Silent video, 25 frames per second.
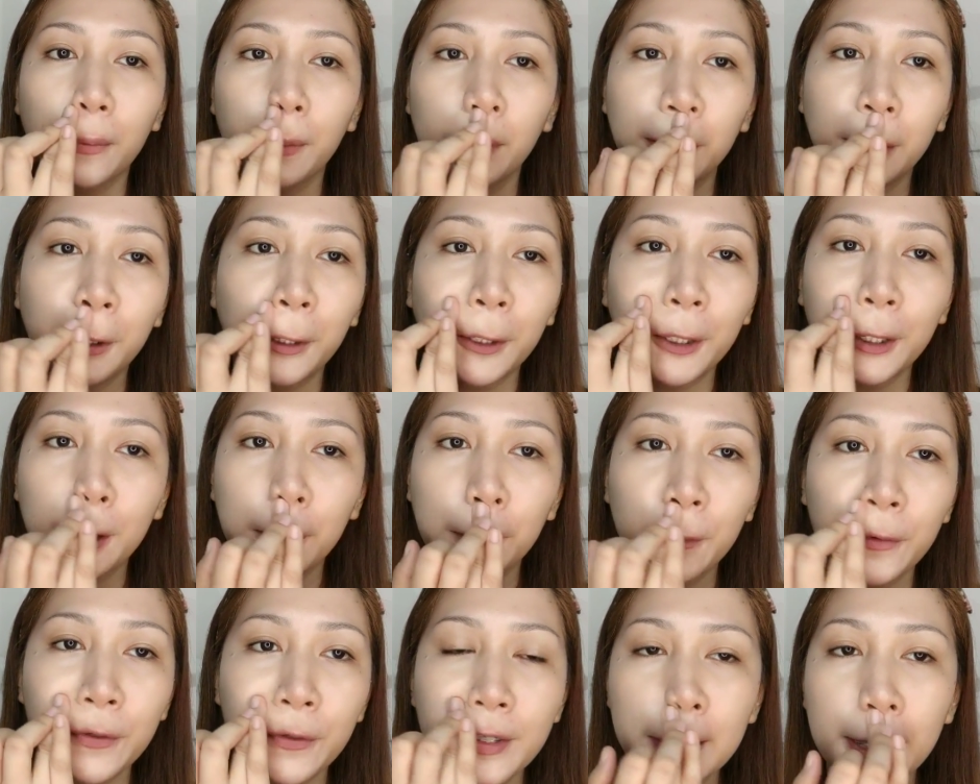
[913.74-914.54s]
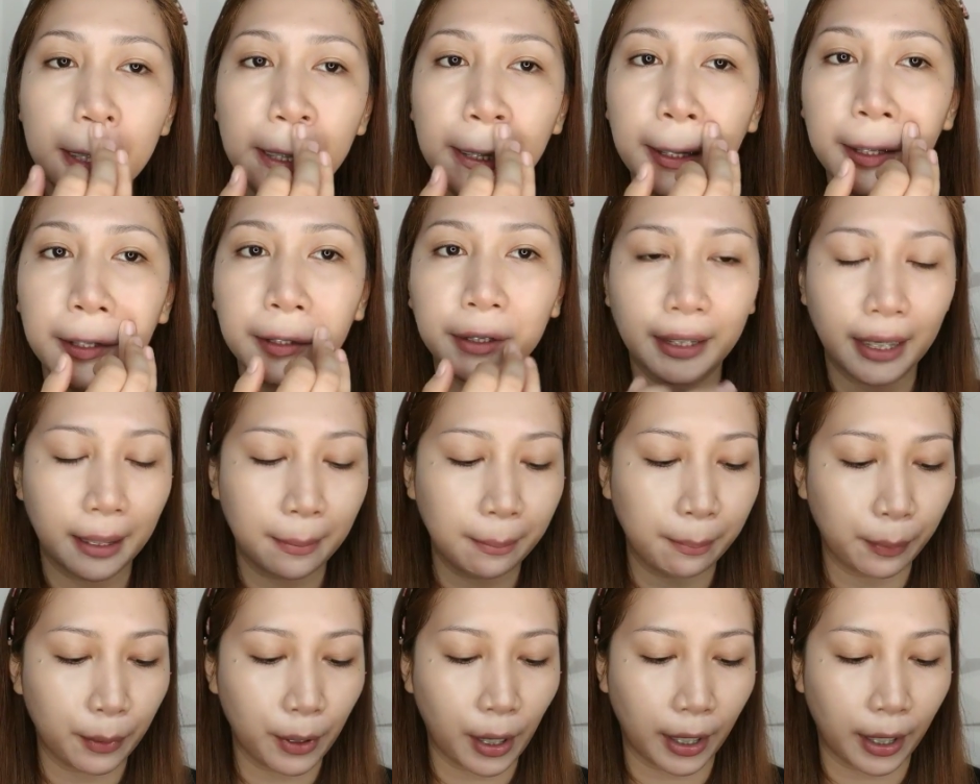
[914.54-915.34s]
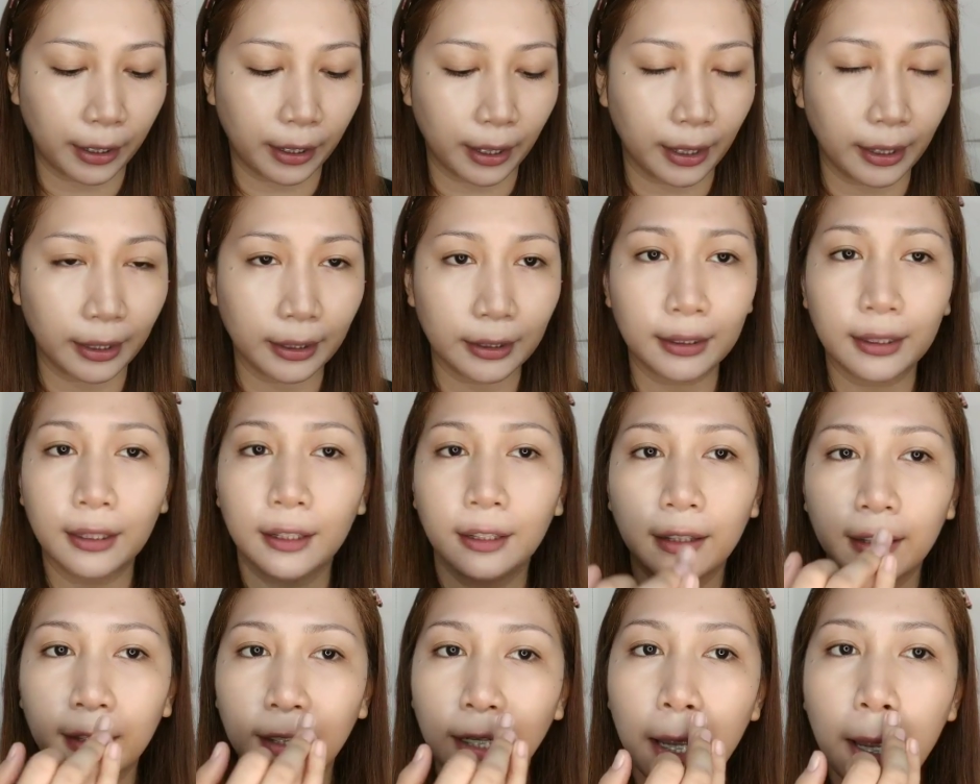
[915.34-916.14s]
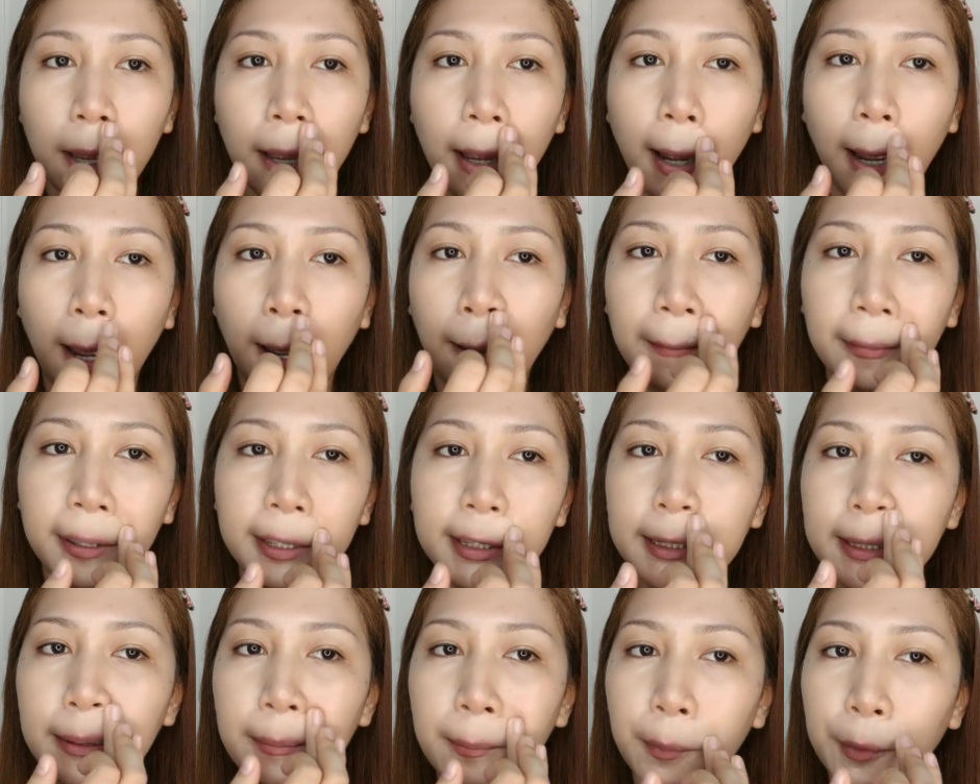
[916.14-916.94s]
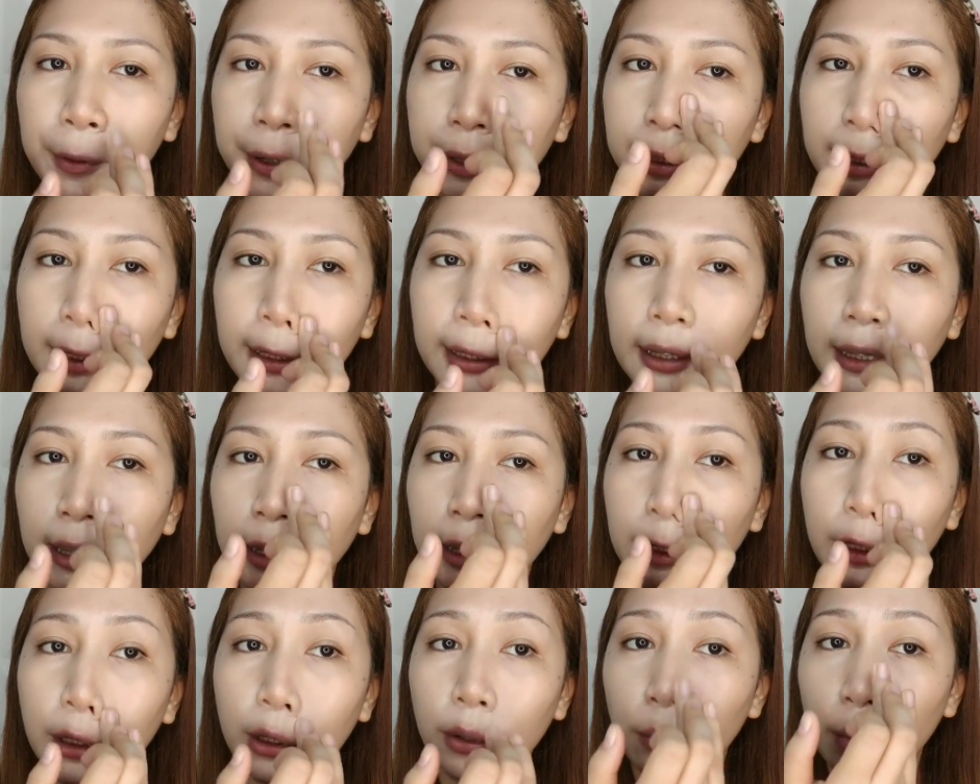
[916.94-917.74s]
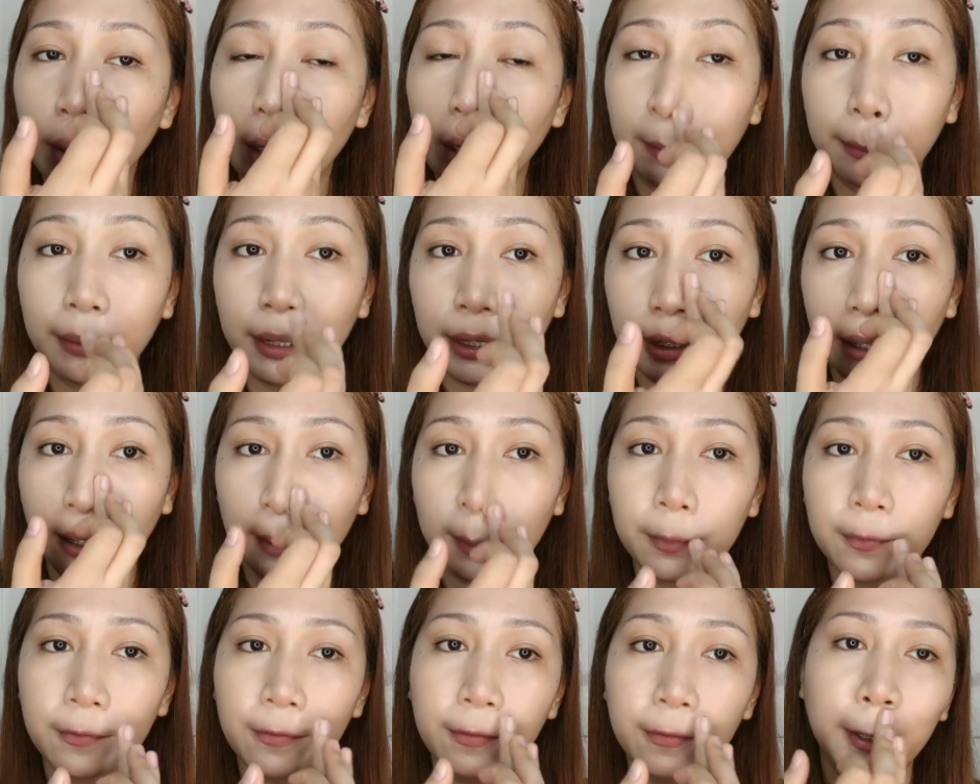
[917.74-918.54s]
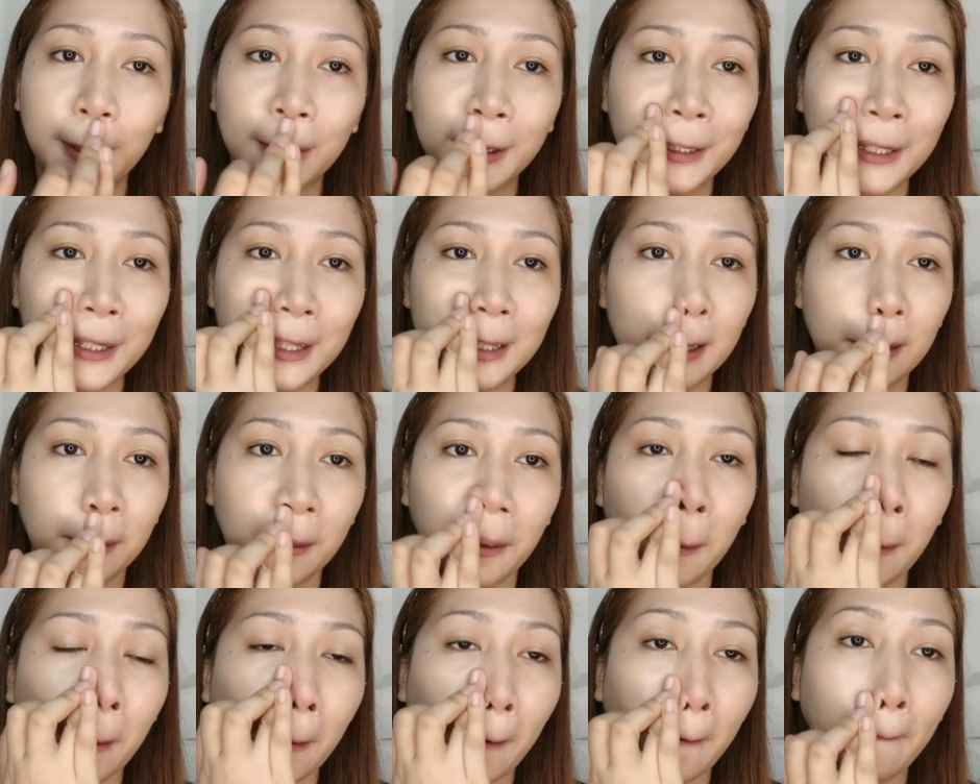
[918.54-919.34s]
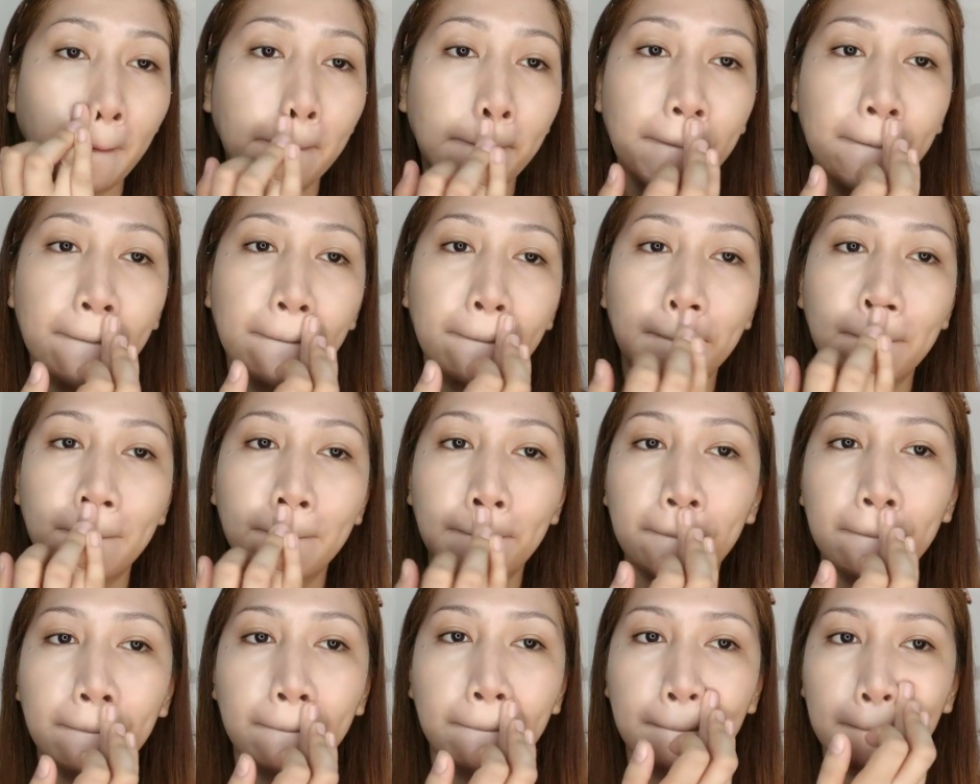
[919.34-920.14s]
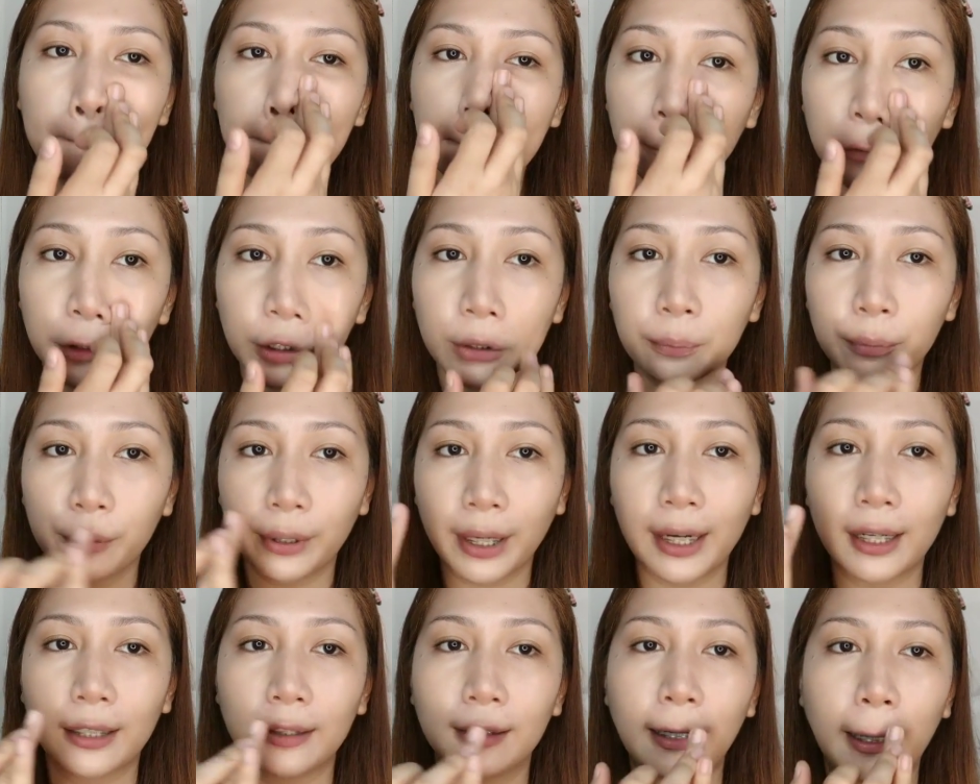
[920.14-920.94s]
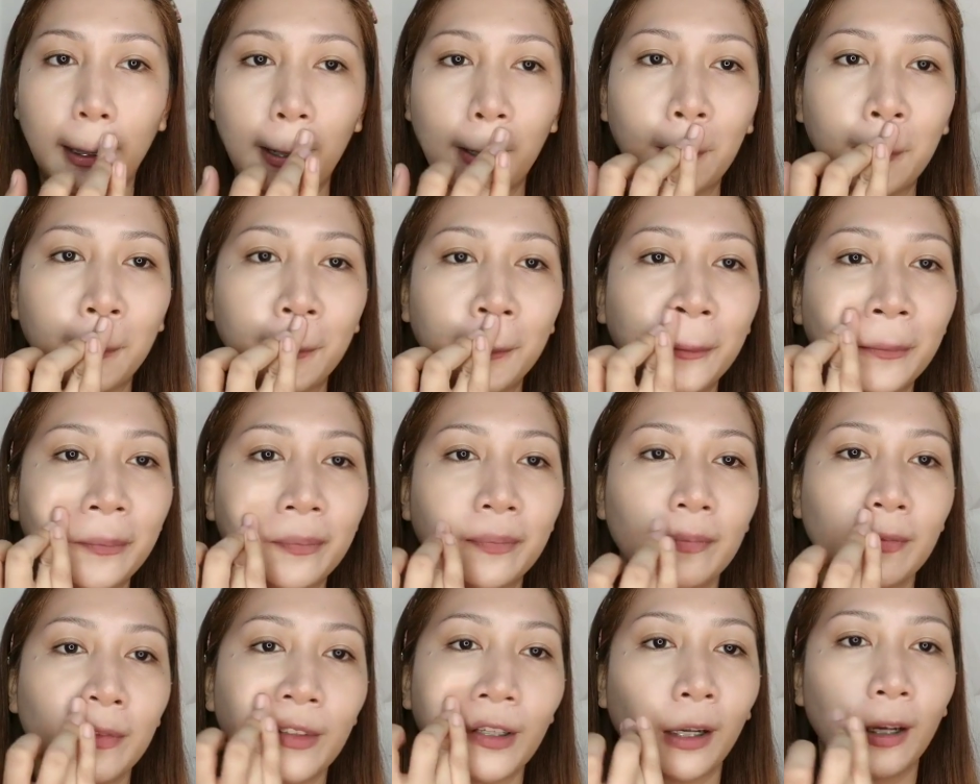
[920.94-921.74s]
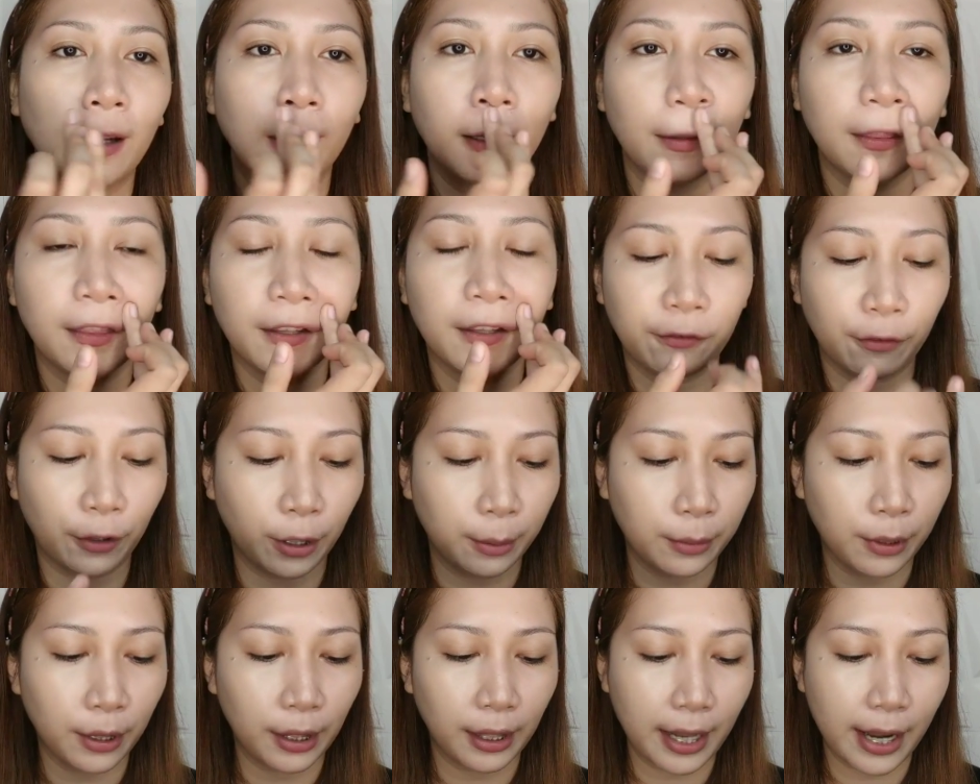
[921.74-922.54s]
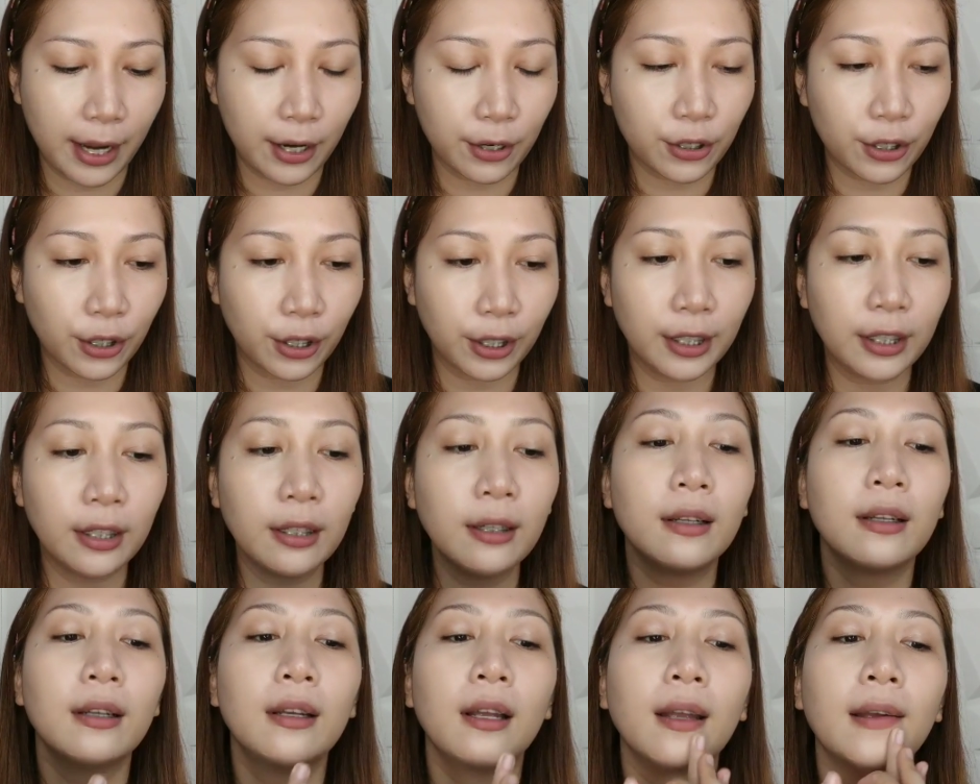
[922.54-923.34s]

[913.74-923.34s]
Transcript: when you're using cream products, it's important that you warm it up first to break down the formulation.